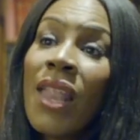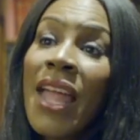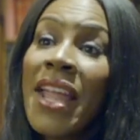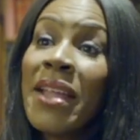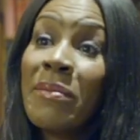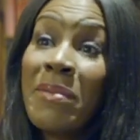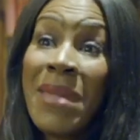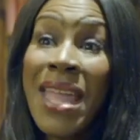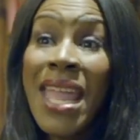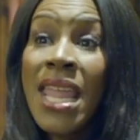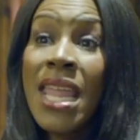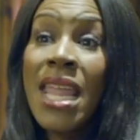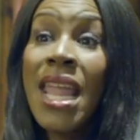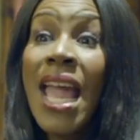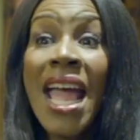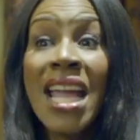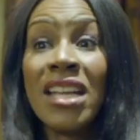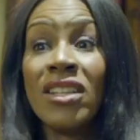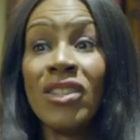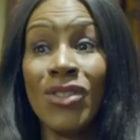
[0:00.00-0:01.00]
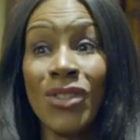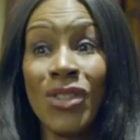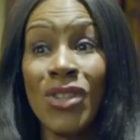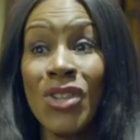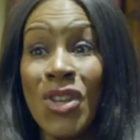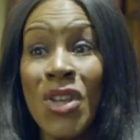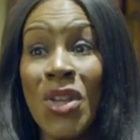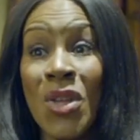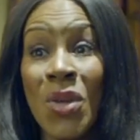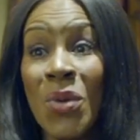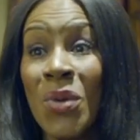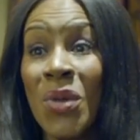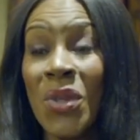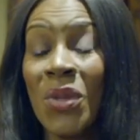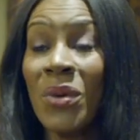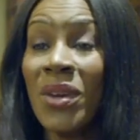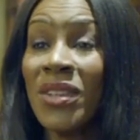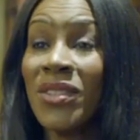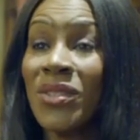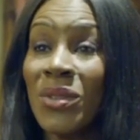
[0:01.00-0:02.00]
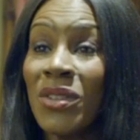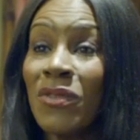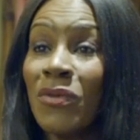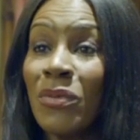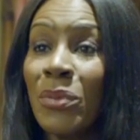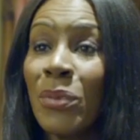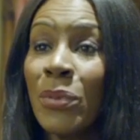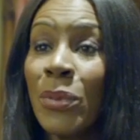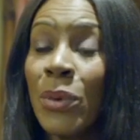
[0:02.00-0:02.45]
like me and you who are sort of